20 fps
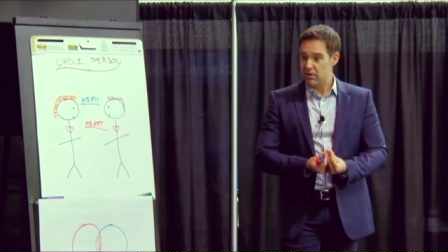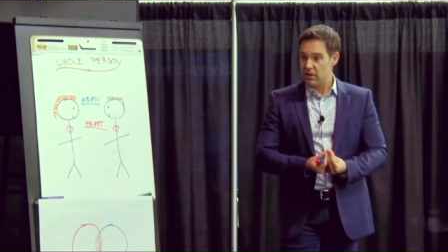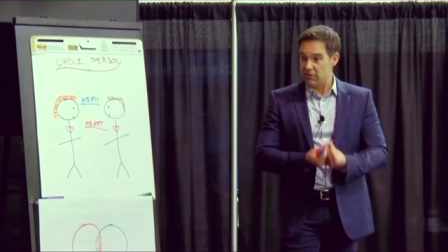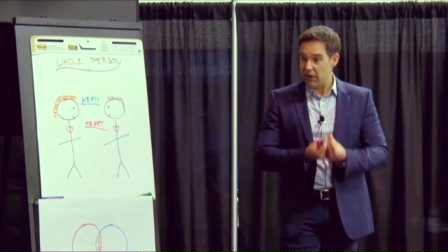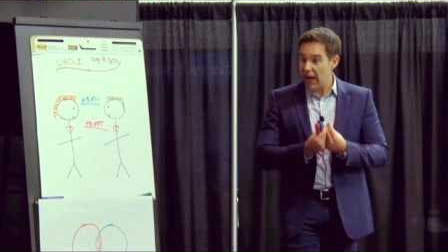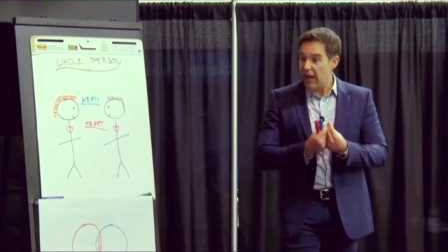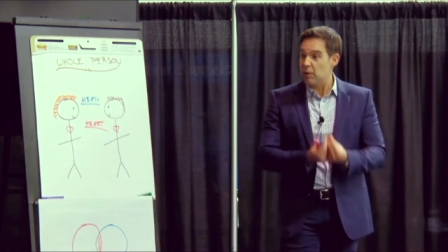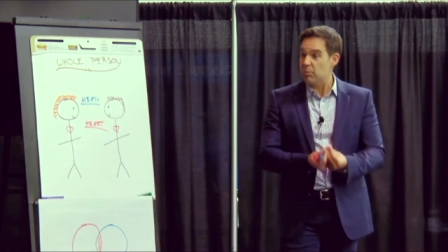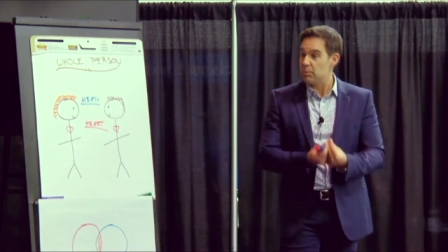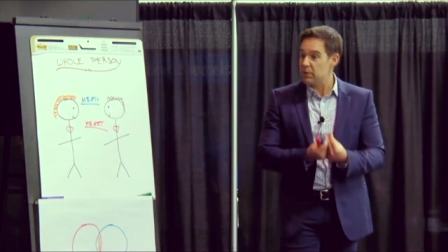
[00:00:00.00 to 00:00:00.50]

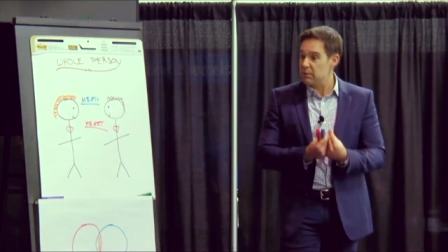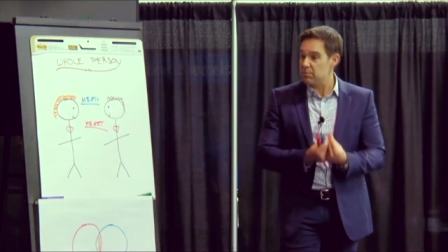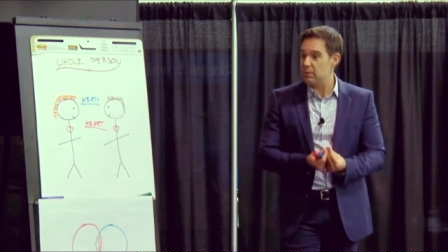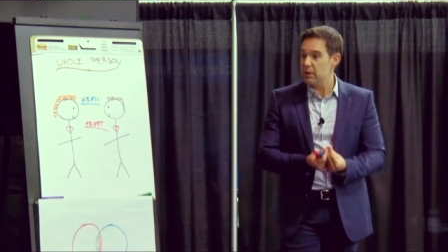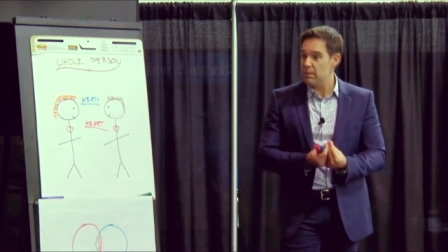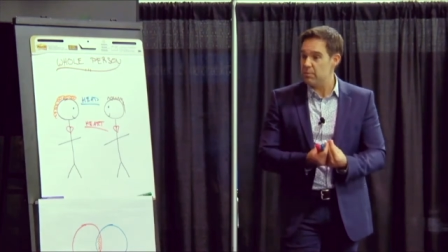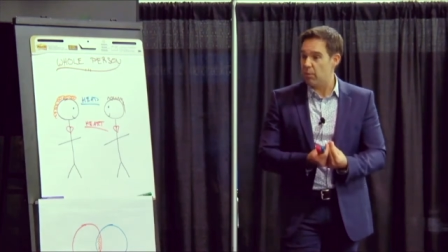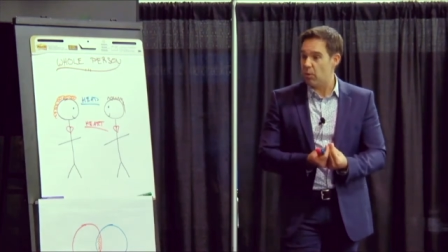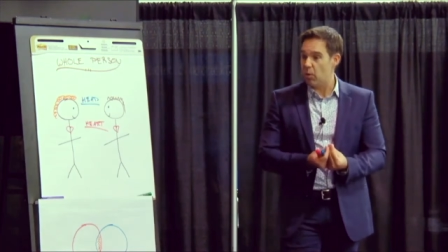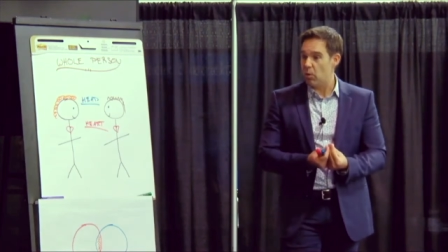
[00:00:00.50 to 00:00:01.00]
of helping
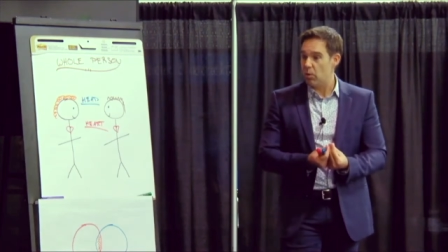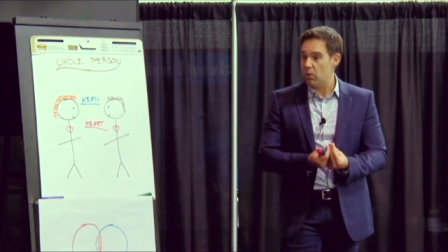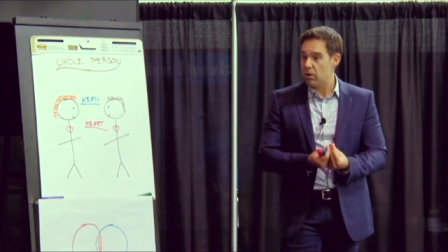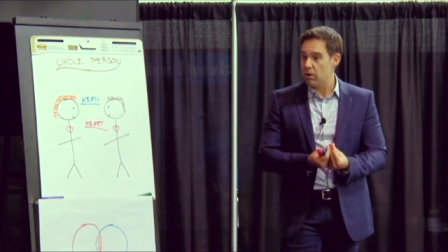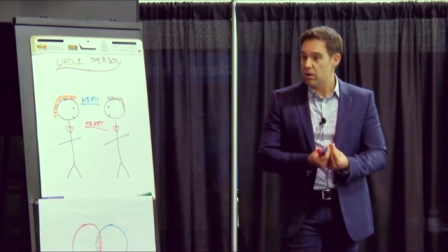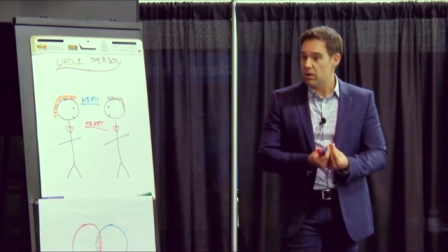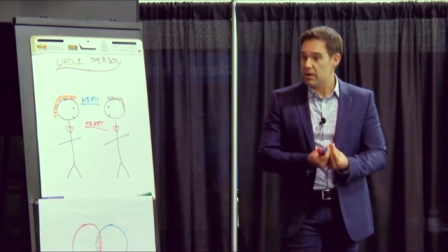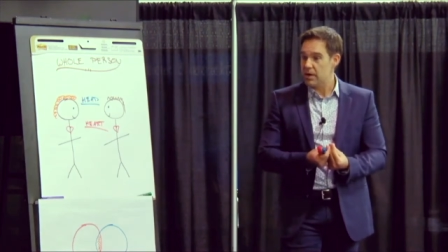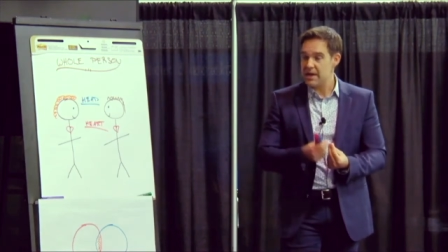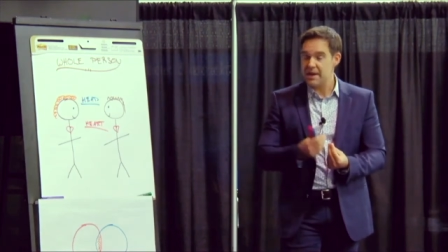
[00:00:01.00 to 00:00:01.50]
people
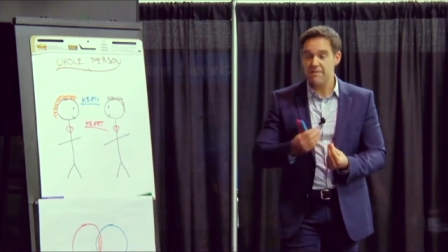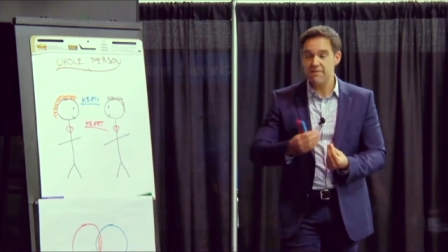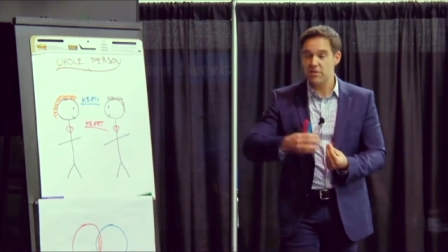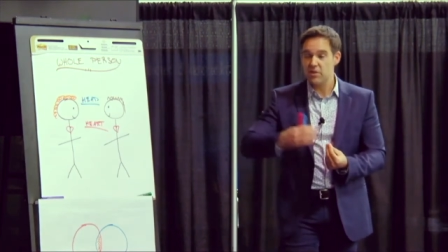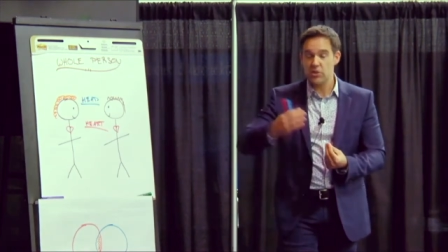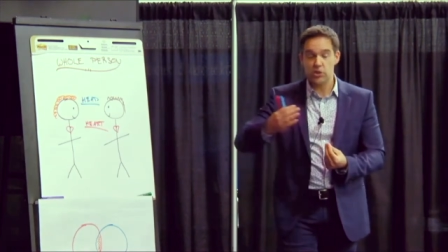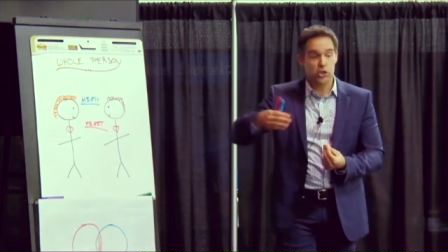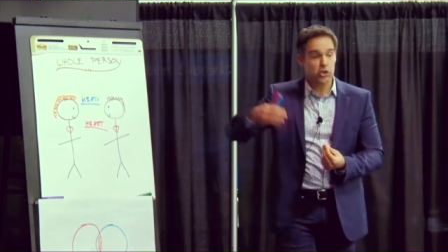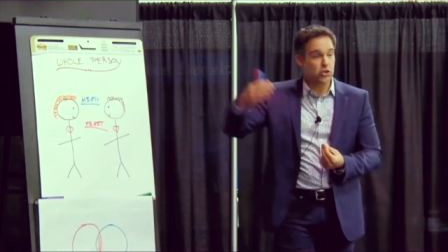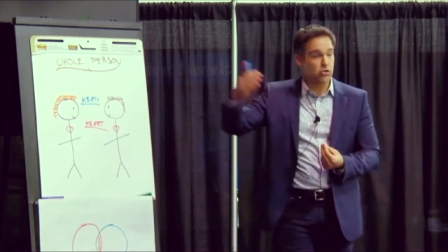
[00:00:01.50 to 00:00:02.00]

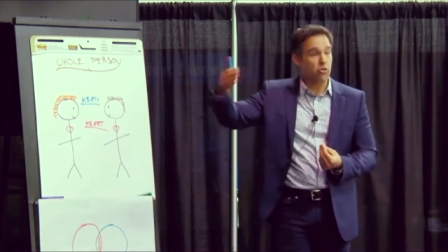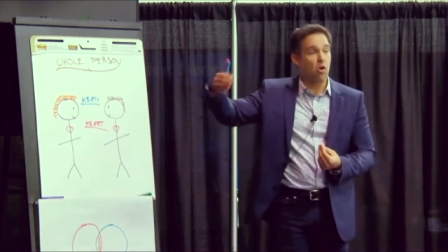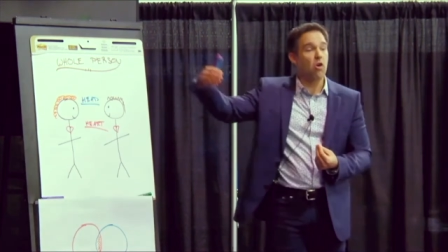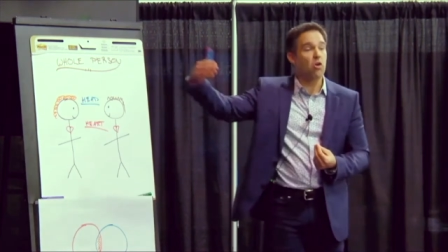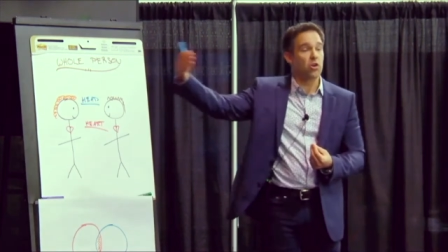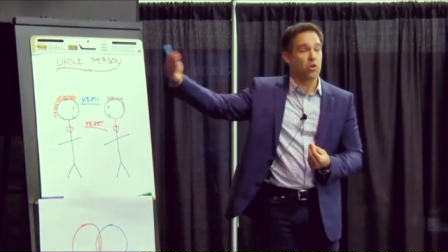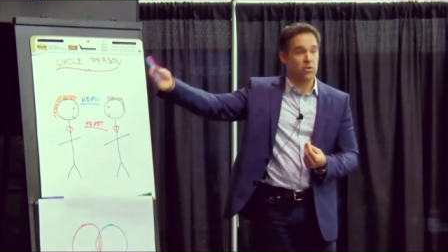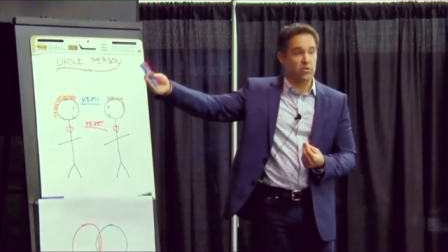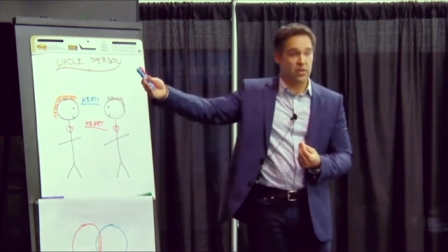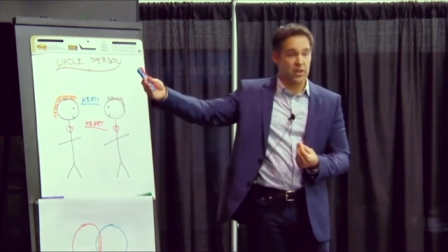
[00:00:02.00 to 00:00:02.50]
even
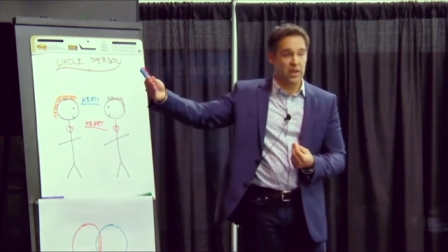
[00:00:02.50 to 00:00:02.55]
stronger